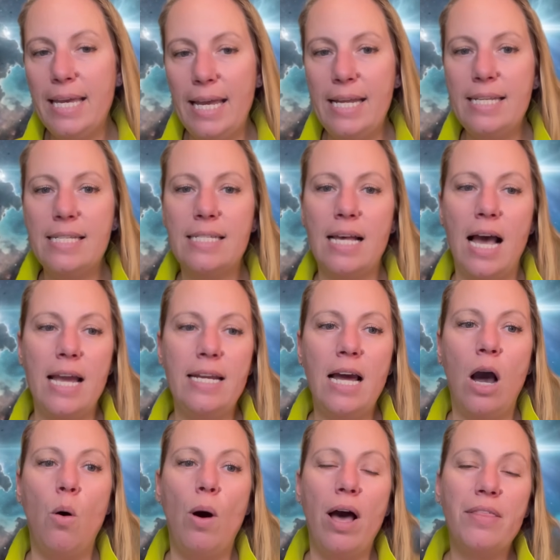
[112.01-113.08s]
inside
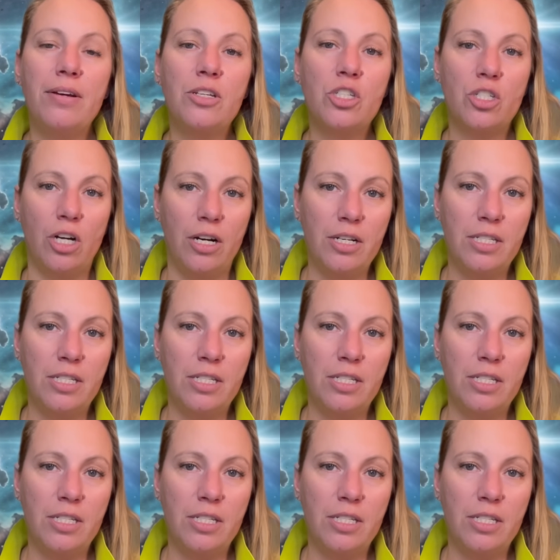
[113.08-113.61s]
how other star